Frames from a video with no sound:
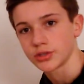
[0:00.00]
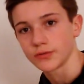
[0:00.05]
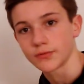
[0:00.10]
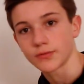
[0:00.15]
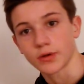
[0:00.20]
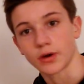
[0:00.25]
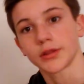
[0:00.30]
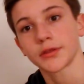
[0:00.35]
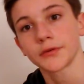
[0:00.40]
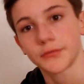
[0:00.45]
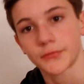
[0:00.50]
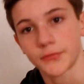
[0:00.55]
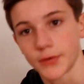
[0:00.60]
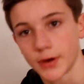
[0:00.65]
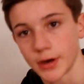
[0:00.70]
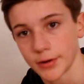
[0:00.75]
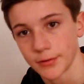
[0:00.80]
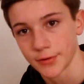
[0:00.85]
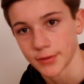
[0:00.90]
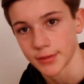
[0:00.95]
you've got a
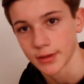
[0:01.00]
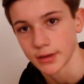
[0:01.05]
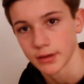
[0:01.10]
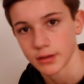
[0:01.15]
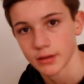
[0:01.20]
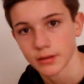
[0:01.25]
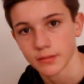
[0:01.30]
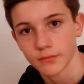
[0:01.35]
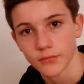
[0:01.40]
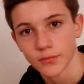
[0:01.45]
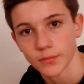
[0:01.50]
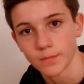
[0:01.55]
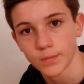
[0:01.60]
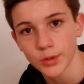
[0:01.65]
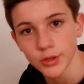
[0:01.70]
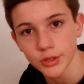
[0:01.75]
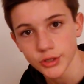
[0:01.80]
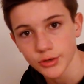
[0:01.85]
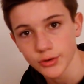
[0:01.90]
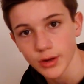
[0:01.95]
fire then, and for
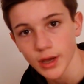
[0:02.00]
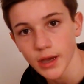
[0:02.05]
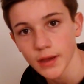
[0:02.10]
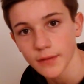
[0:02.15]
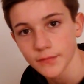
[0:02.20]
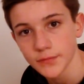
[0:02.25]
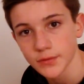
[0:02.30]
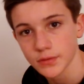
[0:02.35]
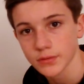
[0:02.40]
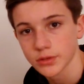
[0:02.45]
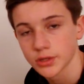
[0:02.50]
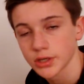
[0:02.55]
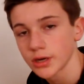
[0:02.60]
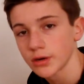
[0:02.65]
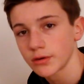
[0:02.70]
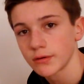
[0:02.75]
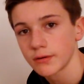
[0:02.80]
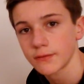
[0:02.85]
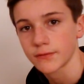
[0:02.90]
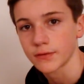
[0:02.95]
bushcraft, in
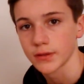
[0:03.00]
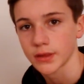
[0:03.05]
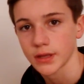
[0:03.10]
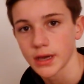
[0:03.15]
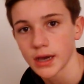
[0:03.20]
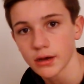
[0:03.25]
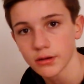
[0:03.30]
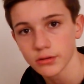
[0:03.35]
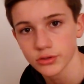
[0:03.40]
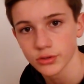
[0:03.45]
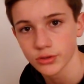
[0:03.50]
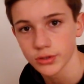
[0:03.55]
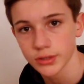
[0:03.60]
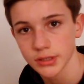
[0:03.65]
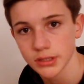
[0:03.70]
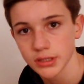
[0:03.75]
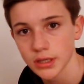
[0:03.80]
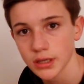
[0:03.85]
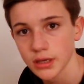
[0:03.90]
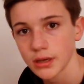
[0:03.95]
general for the
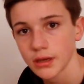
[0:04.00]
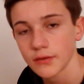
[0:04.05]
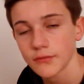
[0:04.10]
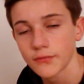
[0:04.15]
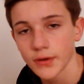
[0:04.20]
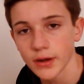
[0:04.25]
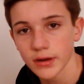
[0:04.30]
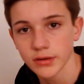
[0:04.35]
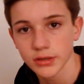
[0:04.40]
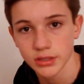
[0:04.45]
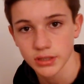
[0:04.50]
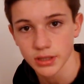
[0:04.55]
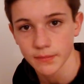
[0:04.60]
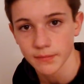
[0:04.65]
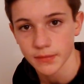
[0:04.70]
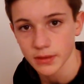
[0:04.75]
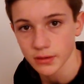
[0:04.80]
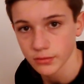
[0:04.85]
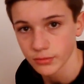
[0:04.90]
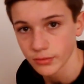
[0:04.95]
outdoors, fire is
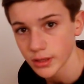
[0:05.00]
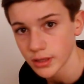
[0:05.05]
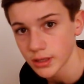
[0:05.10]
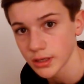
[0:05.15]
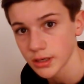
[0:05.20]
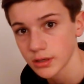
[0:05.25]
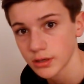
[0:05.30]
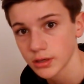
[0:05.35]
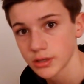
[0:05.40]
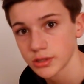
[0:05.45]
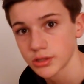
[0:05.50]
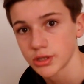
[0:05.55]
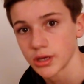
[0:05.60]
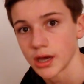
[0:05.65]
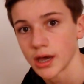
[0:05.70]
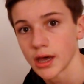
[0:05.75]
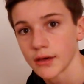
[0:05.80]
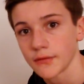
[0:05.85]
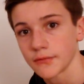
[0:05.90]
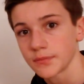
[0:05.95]
something really good to
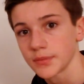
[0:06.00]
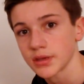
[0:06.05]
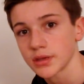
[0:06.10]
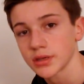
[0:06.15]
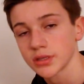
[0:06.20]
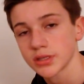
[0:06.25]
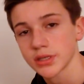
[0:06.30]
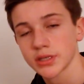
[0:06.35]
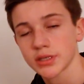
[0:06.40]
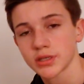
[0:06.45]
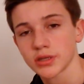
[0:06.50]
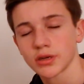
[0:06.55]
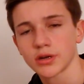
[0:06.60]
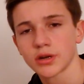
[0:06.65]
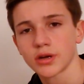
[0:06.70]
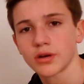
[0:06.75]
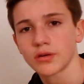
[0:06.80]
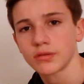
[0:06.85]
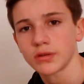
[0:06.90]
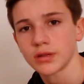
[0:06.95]
have, because it's not
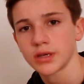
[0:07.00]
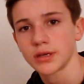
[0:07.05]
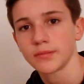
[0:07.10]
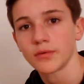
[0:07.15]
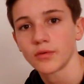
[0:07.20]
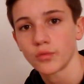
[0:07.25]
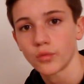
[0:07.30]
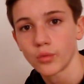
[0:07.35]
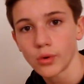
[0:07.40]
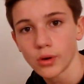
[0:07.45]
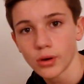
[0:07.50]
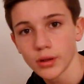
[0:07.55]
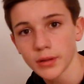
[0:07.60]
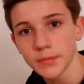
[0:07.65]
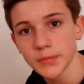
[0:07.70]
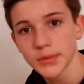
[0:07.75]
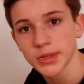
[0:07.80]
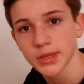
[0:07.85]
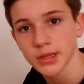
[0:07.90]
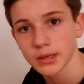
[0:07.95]
only
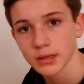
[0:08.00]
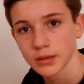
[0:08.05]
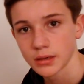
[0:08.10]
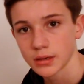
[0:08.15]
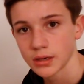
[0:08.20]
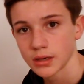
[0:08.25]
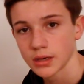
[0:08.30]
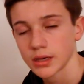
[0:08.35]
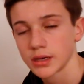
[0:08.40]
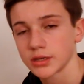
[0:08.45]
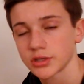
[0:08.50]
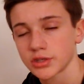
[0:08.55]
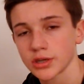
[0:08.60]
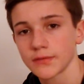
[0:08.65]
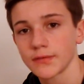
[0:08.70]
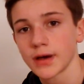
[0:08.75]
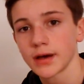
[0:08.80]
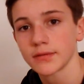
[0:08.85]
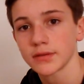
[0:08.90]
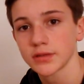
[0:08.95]
warmth. In a
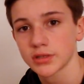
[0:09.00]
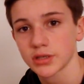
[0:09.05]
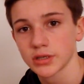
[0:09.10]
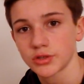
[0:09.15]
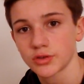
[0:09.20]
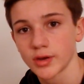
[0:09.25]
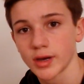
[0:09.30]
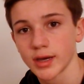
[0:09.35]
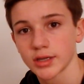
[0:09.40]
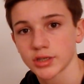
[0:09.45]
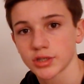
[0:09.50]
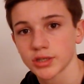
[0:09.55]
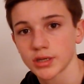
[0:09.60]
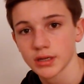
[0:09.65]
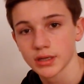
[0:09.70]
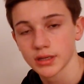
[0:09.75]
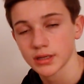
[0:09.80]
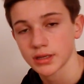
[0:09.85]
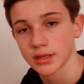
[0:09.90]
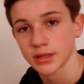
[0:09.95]
survival
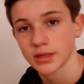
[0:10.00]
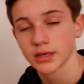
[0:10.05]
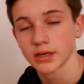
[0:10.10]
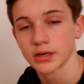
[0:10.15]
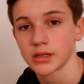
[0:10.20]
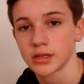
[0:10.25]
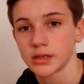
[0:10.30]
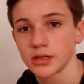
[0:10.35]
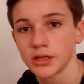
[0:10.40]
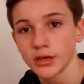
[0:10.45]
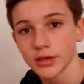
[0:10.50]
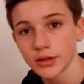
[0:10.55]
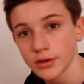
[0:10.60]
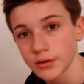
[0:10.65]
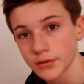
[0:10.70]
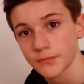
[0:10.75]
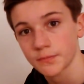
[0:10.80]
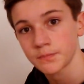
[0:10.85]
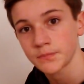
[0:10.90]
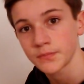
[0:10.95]
situation, there are a lot
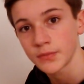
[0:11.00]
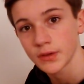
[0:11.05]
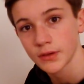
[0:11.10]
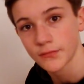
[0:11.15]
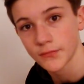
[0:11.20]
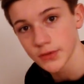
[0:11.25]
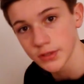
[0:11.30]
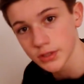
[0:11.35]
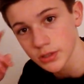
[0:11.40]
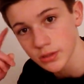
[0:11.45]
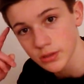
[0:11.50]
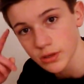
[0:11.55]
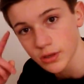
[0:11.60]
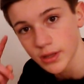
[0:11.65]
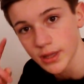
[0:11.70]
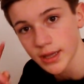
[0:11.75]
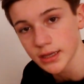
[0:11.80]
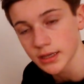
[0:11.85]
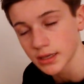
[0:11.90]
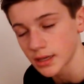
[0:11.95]
of physical